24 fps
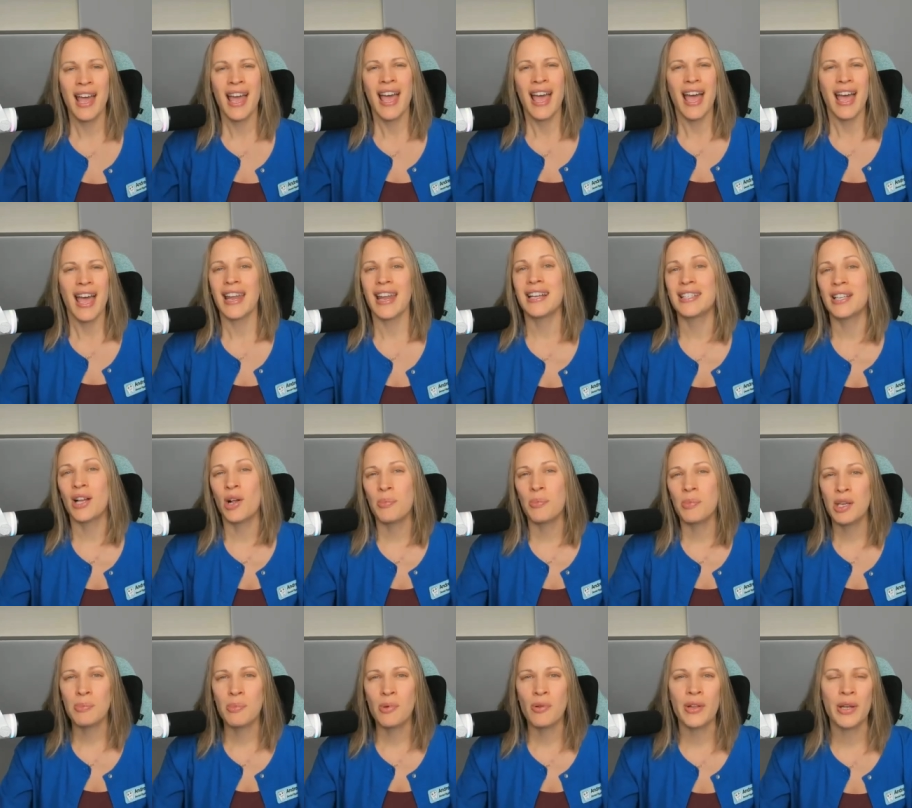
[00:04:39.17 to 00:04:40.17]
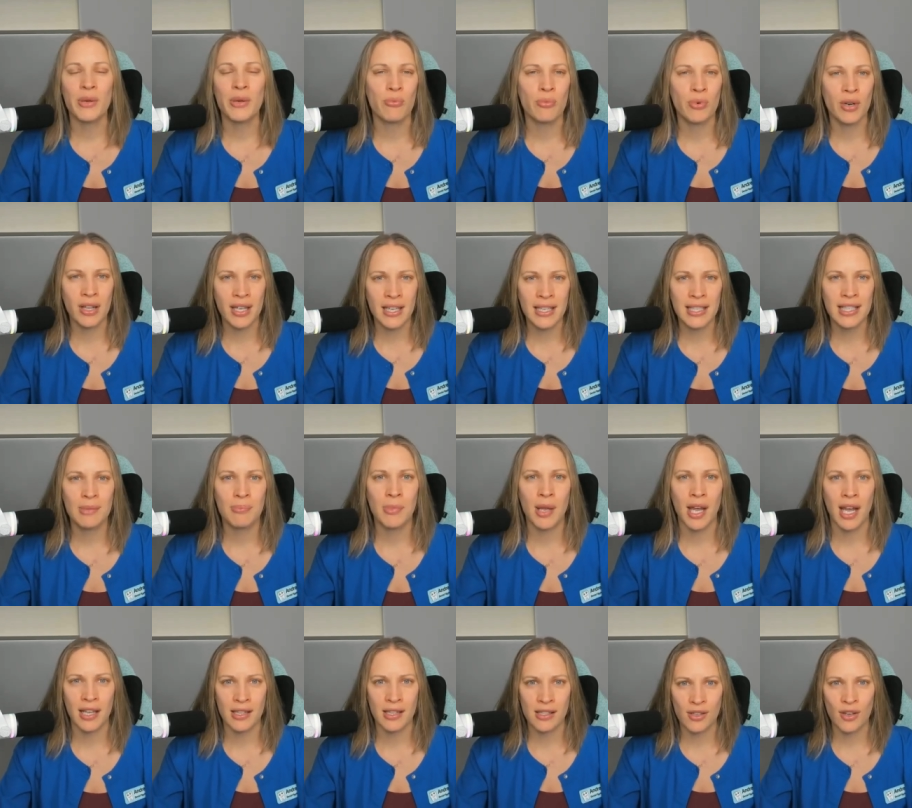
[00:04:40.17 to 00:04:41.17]
And I tell people it really
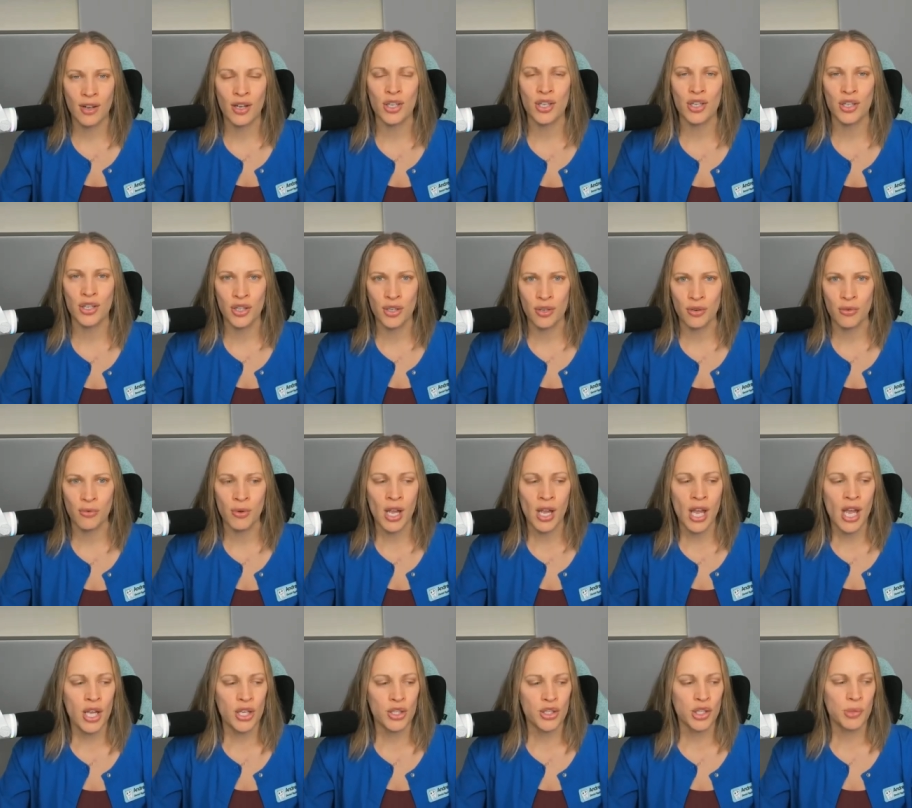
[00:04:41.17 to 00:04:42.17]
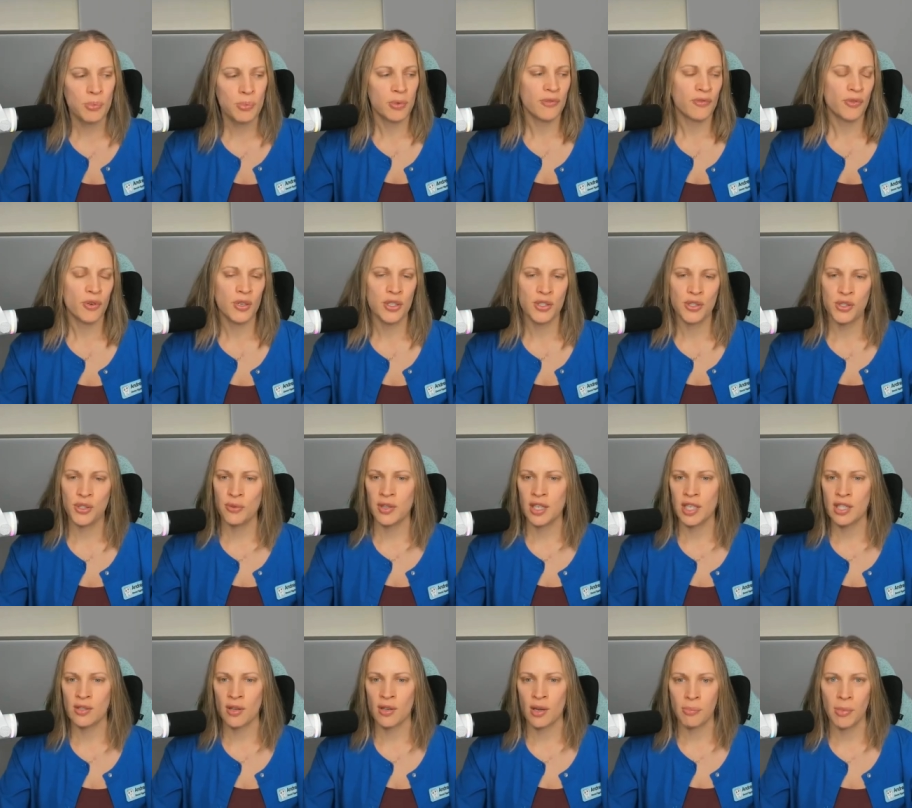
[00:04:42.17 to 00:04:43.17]
depends on you. Do you prefer to do
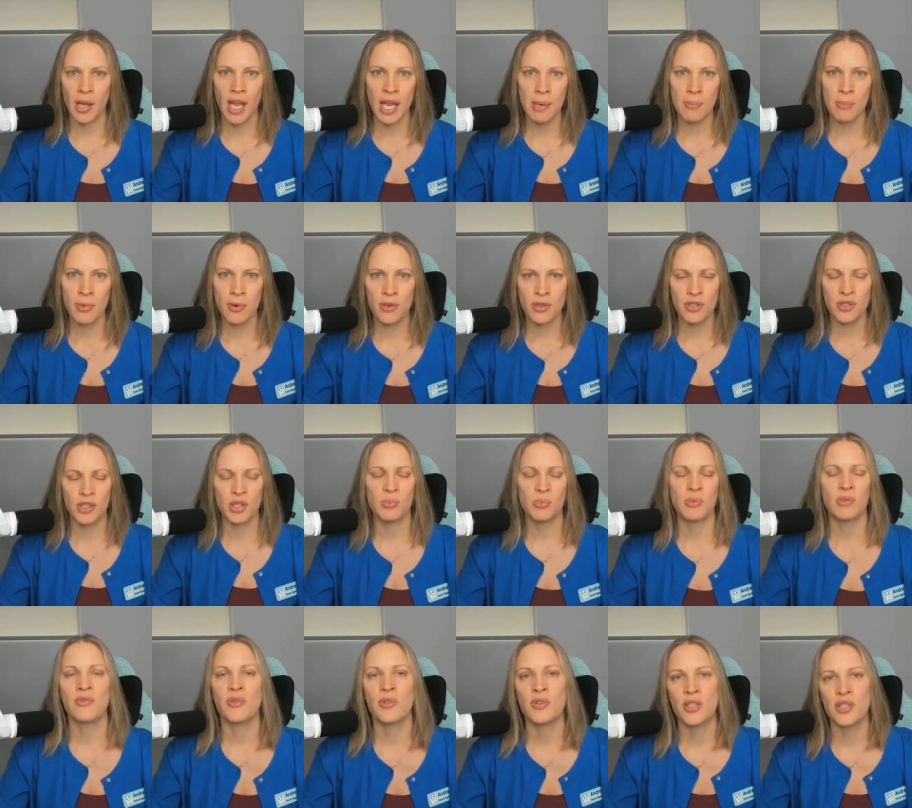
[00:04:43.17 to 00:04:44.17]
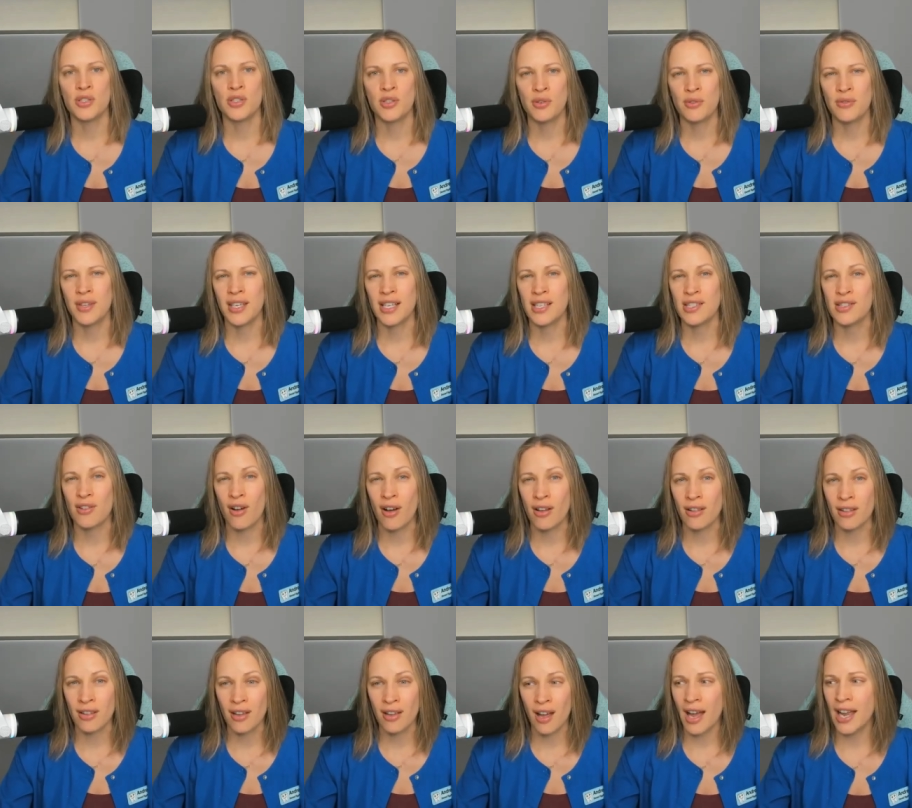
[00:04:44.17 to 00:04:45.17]
things on paper? Do you prefer to do things
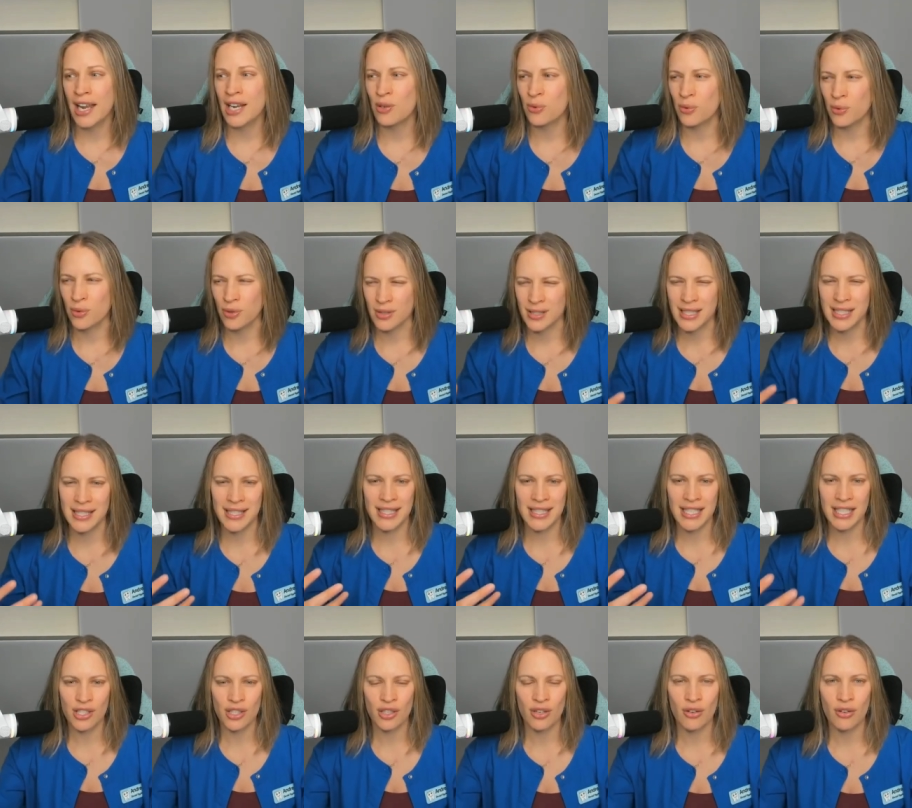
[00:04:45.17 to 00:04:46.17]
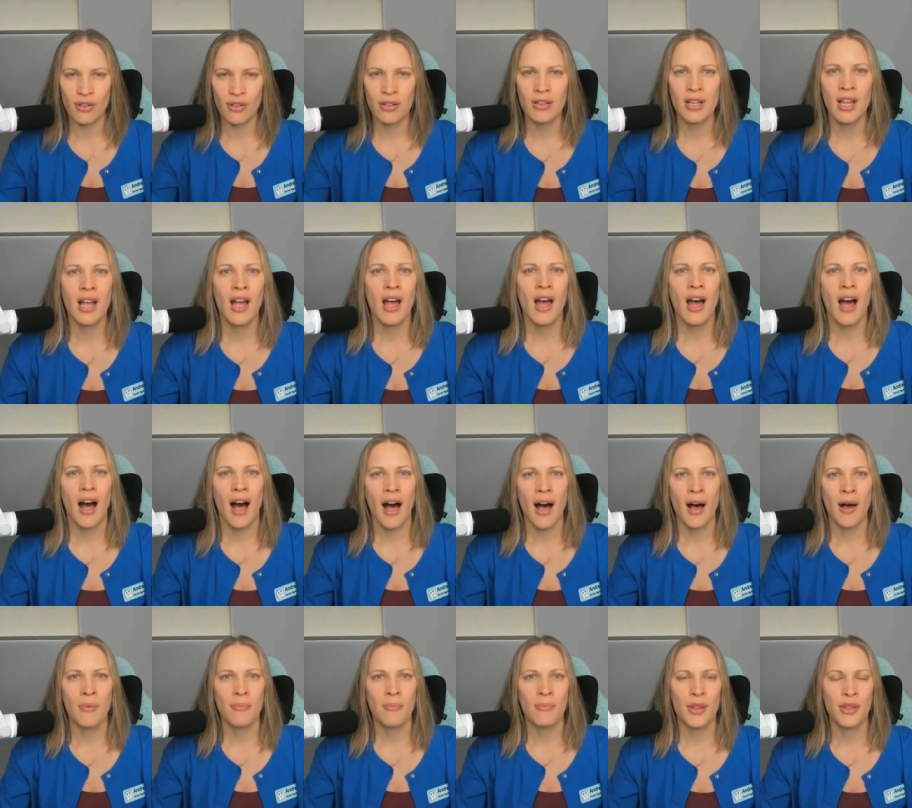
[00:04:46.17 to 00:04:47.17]
online or digital?
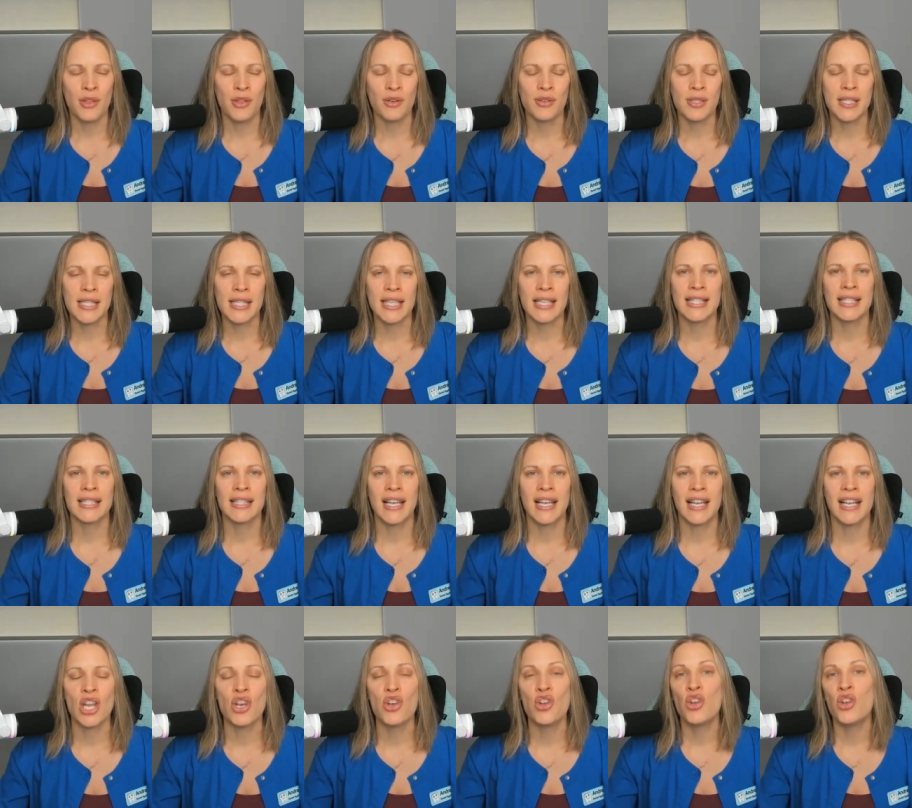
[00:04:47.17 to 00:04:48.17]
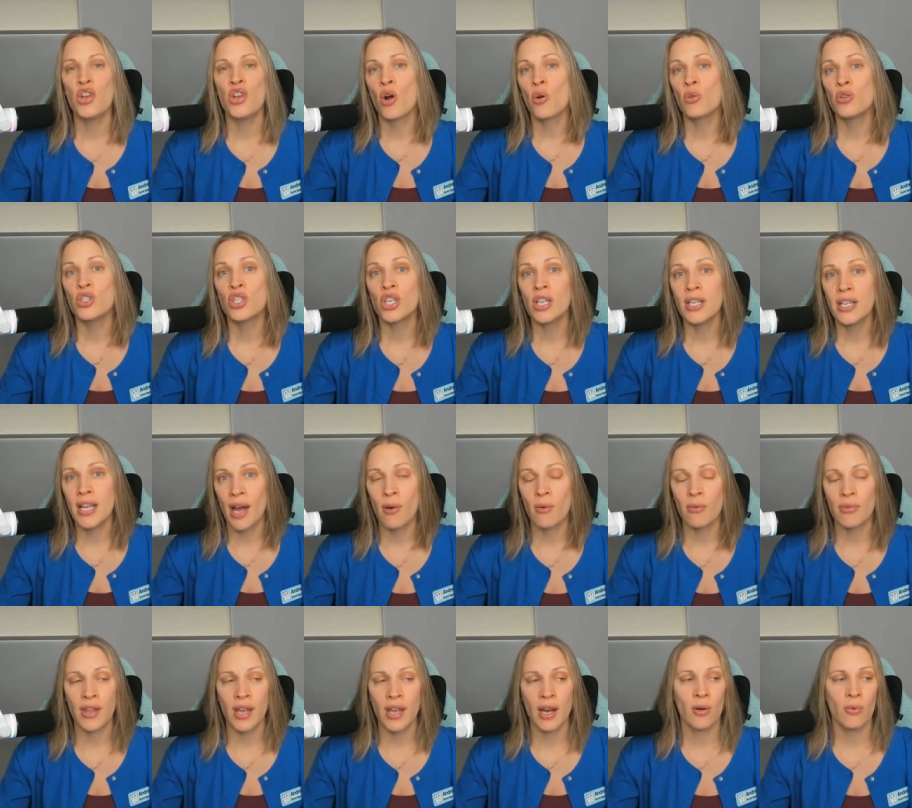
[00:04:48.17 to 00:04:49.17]
There's things like Notion out
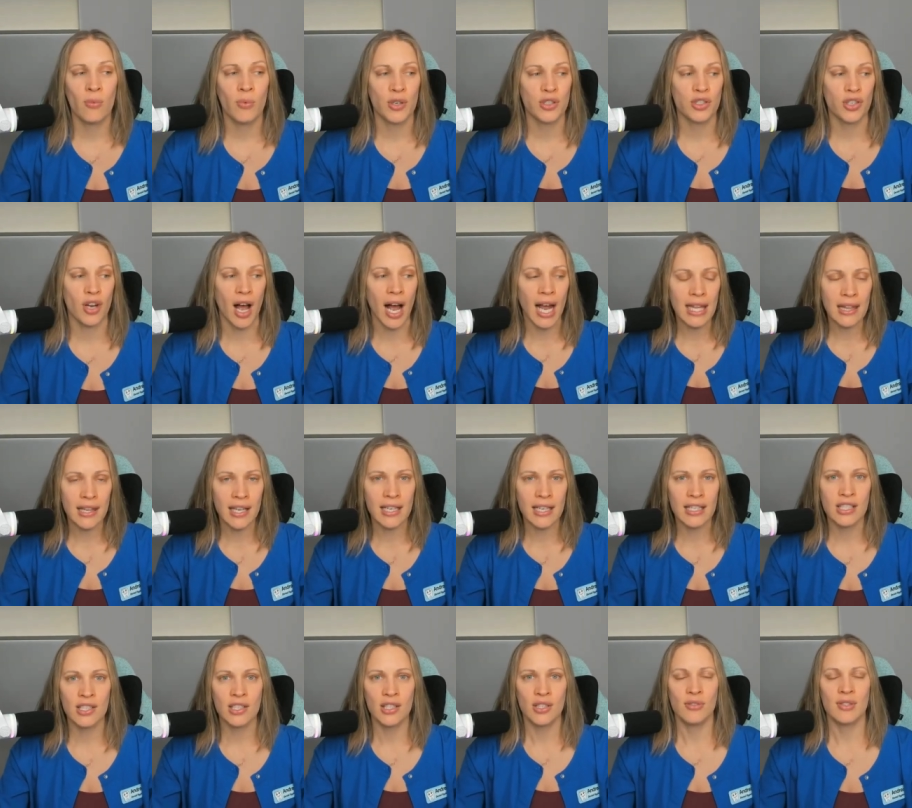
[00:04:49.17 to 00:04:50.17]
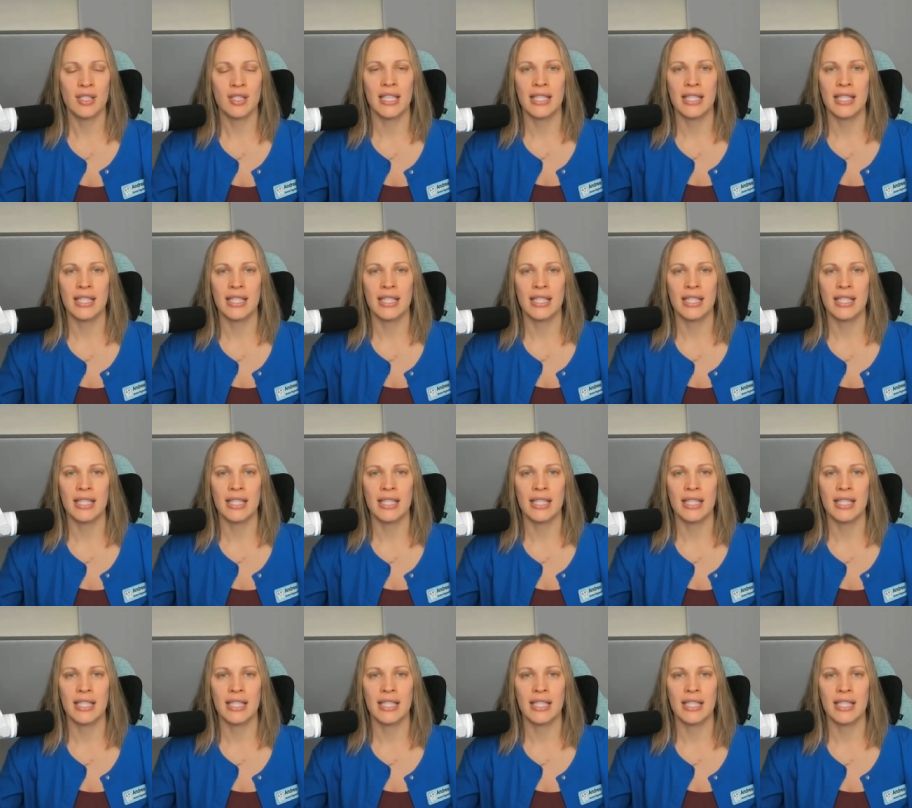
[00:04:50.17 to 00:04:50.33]
there, which I like to use.